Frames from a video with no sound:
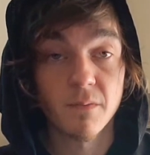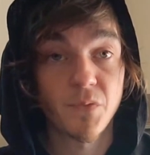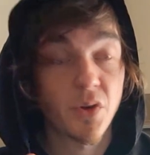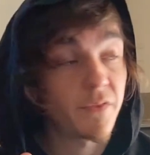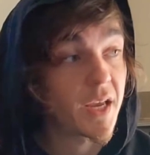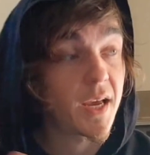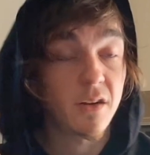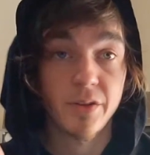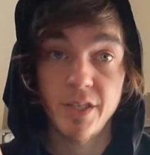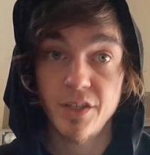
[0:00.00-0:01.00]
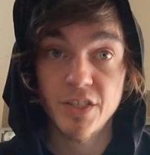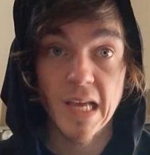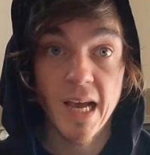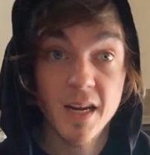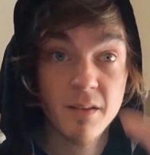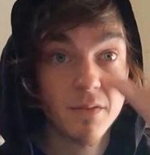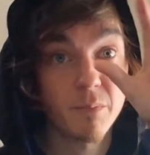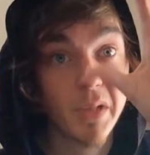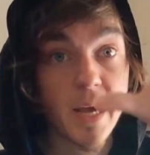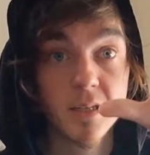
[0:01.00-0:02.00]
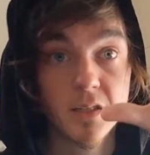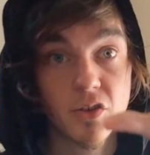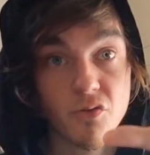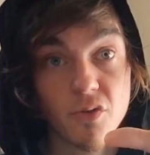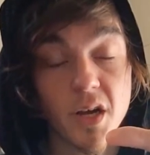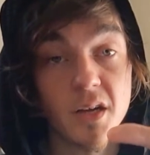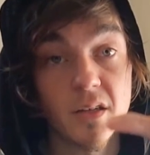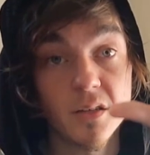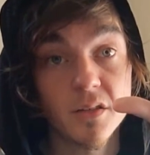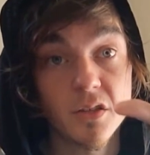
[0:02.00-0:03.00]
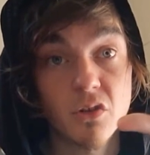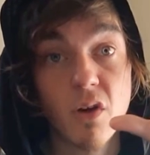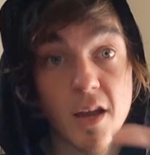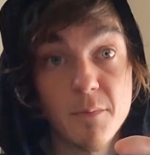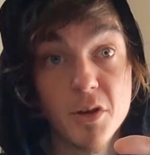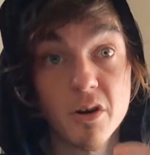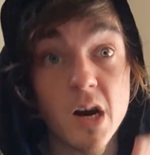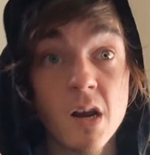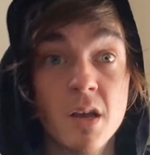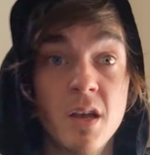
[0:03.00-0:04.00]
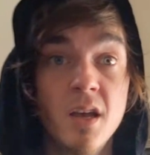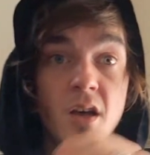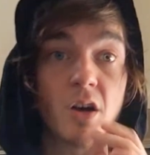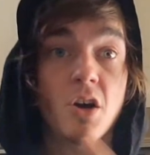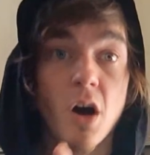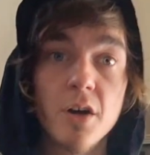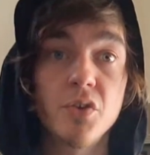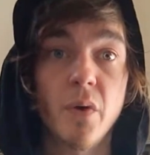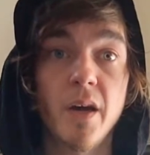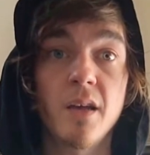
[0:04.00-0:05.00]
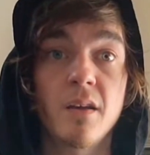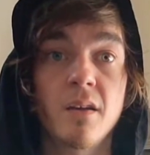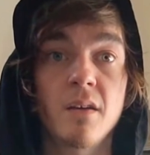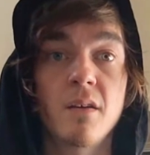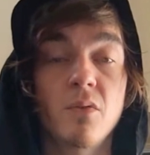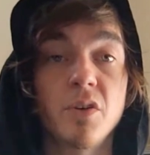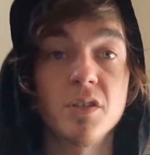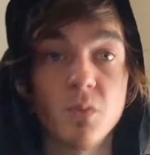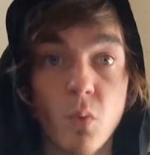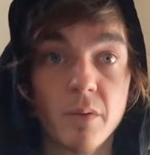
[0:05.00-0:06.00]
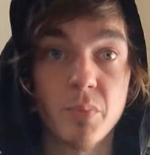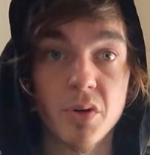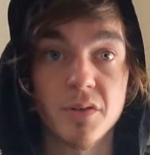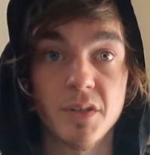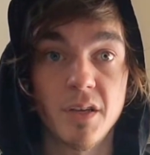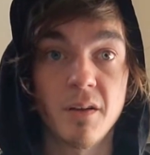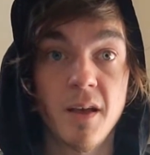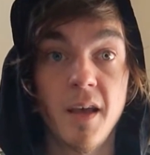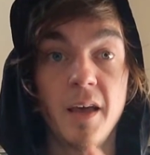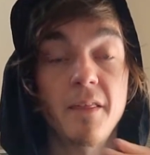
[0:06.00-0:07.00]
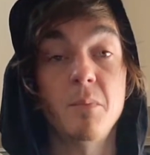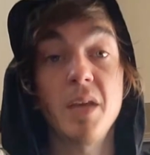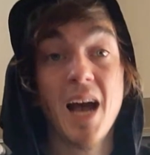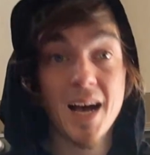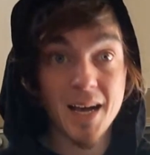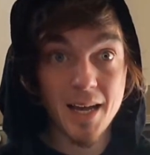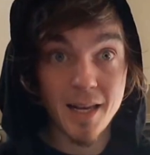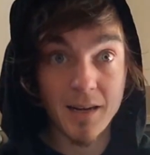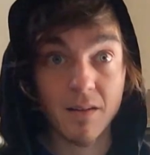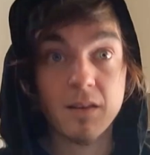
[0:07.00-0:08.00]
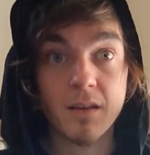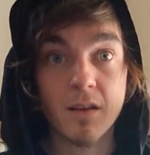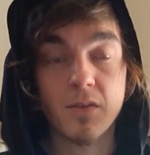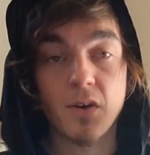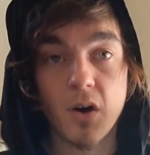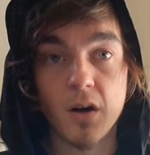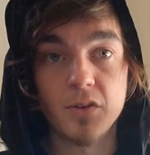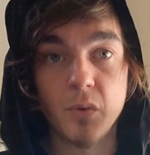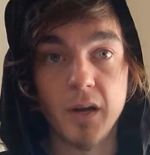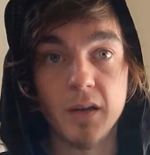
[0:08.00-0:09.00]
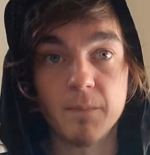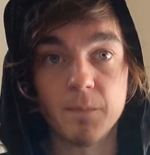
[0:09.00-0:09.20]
You have a candle on each side, the black scry mirror, a conduit, which is one person, and then behind the conduit,